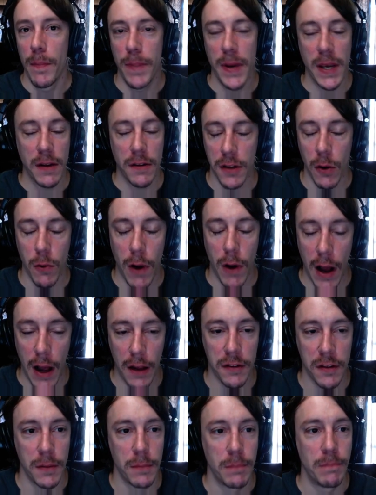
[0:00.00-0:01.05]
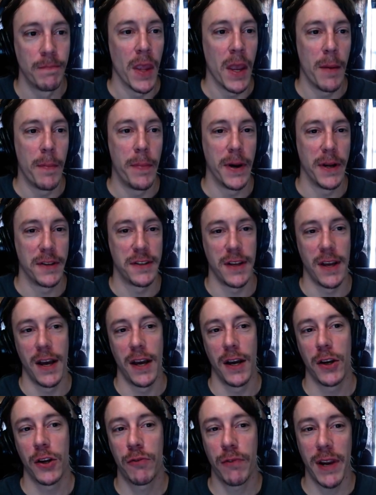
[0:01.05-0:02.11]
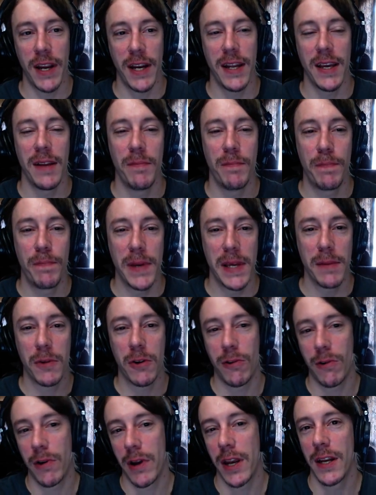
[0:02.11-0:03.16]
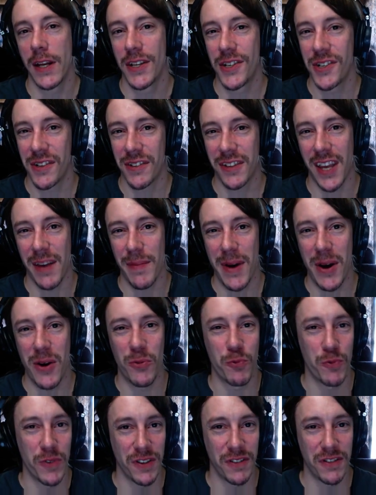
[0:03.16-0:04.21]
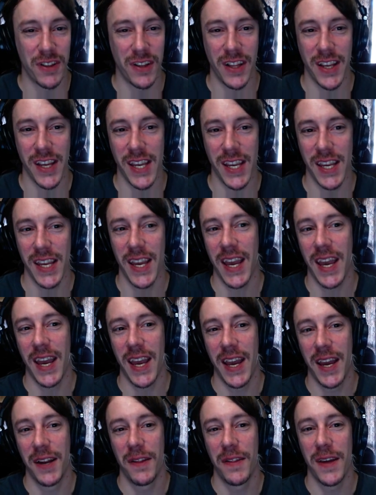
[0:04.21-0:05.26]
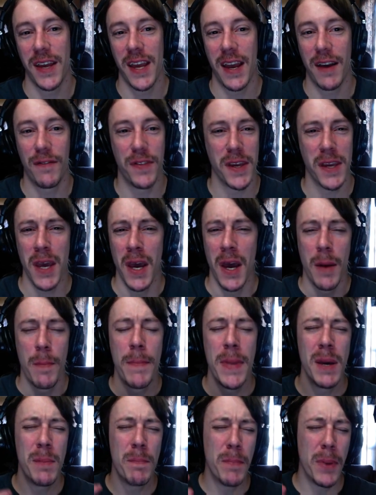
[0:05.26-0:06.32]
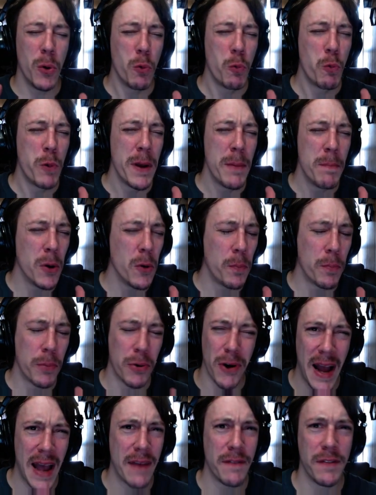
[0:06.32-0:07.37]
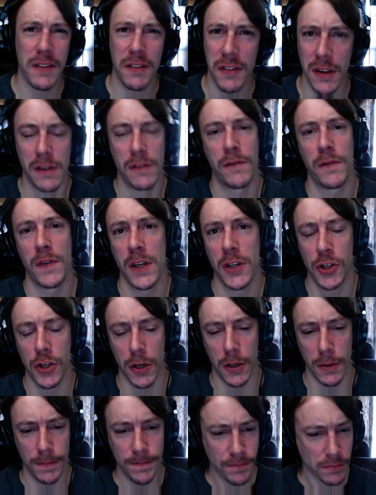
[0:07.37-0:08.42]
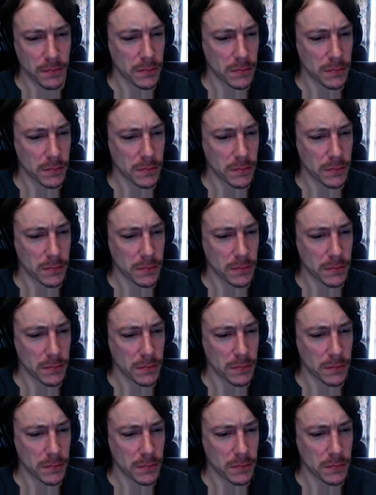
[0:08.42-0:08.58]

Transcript: being so awesome. But uh, Grin and Beamcoin just came out recently, and they have the Mimblewimble privacy feature.